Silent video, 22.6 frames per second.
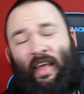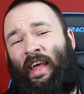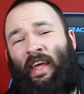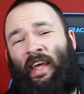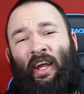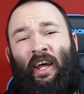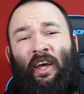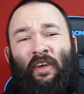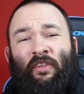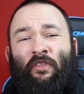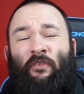
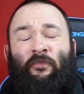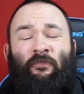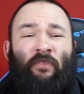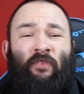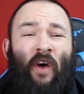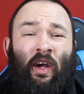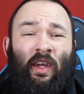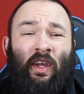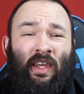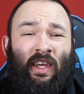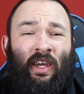It is
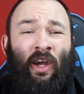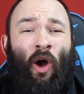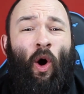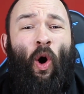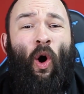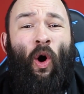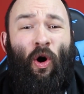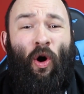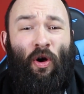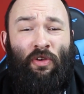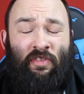
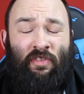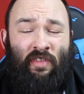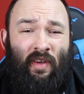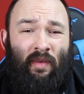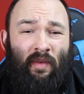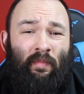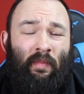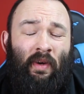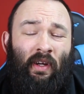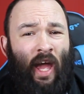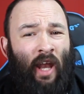
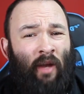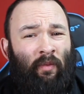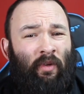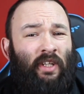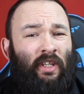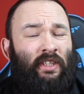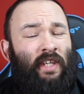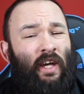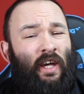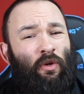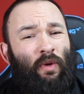awesome, and I'm
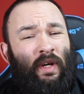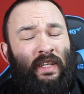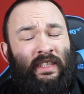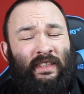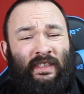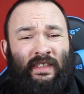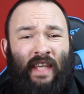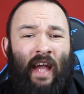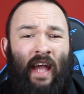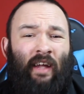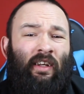going to tell you
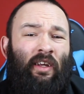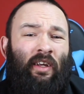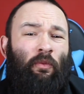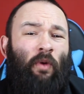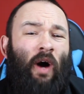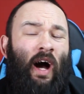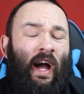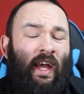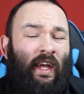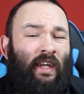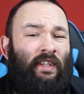exactly
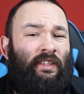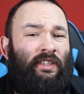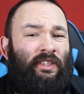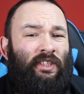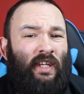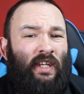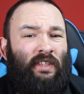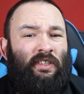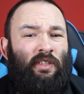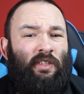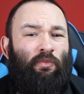why in
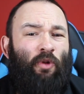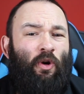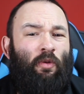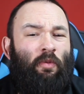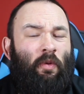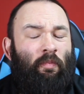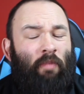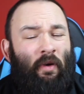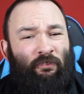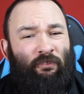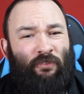just a
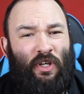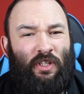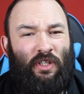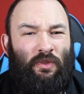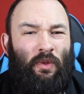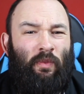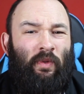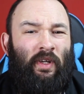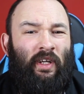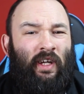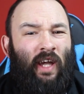moment. But first,
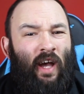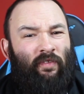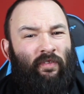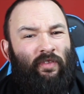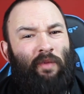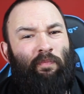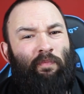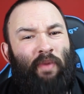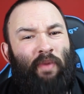we want to cover the